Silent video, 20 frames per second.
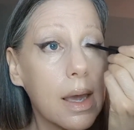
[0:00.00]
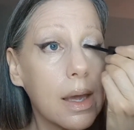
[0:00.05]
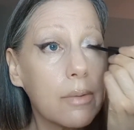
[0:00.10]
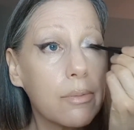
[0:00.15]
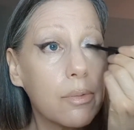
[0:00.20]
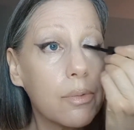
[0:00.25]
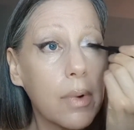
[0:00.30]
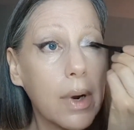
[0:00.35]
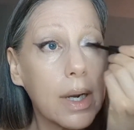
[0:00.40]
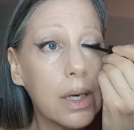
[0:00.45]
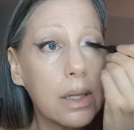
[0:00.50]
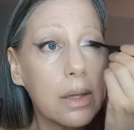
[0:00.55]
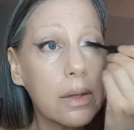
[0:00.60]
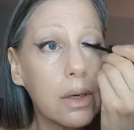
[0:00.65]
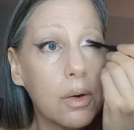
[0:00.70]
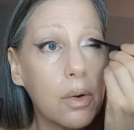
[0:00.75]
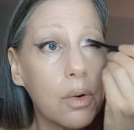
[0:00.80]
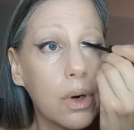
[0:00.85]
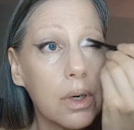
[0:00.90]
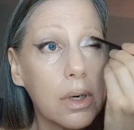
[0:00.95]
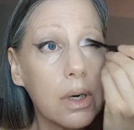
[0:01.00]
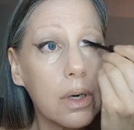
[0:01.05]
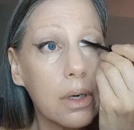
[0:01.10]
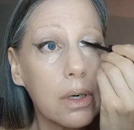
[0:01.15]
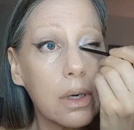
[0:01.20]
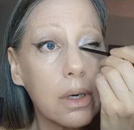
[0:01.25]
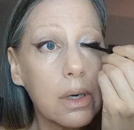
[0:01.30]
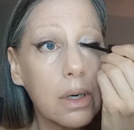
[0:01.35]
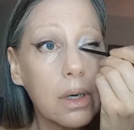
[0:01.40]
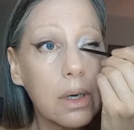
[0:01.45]
and right in the
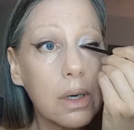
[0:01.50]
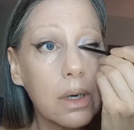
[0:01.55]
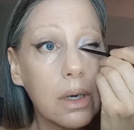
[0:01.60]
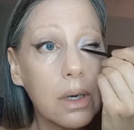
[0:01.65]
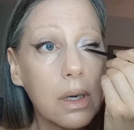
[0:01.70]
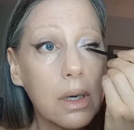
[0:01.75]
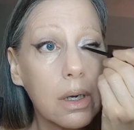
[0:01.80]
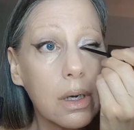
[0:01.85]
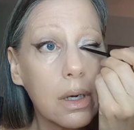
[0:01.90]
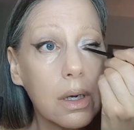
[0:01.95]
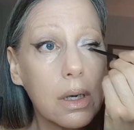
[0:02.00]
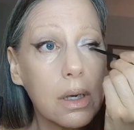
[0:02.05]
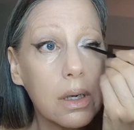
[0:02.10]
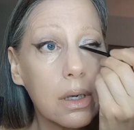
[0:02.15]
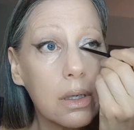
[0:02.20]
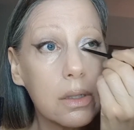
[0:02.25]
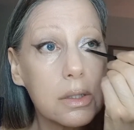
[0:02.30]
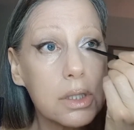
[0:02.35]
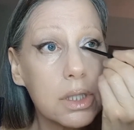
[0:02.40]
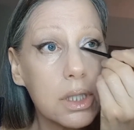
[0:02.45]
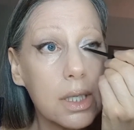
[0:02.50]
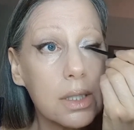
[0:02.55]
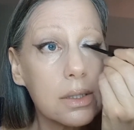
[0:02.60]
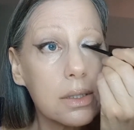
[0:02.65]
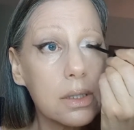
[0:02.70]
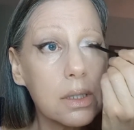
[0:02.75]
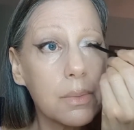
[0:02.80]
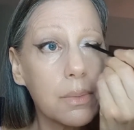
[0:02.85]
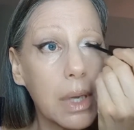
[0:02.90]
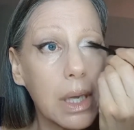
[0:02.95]
corner,
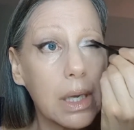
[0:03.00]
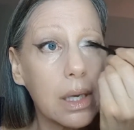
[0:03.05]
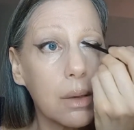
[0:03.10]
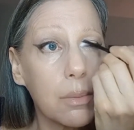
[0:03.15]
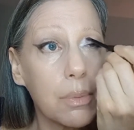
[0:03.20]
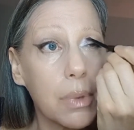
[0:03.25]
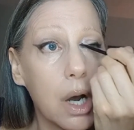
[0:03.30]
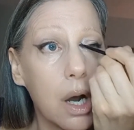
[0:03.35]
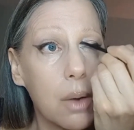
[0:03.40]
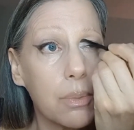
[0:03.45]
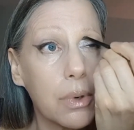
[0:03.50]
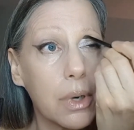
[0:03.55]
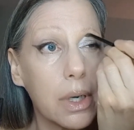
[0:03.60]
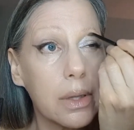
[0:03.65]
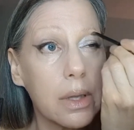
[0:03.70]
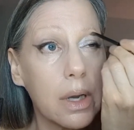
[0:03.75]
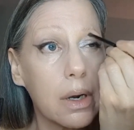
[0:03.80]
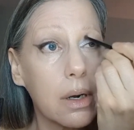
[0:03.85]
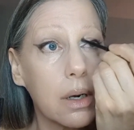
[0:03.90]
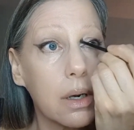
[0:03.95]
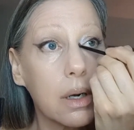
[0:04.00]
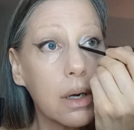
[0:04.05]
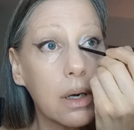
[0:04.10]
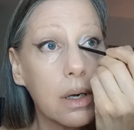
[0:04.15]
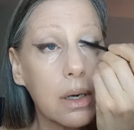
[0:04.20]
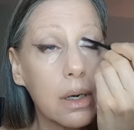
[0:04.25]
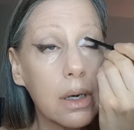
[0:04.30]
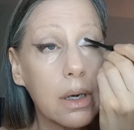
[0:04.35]
just to make it pop right there.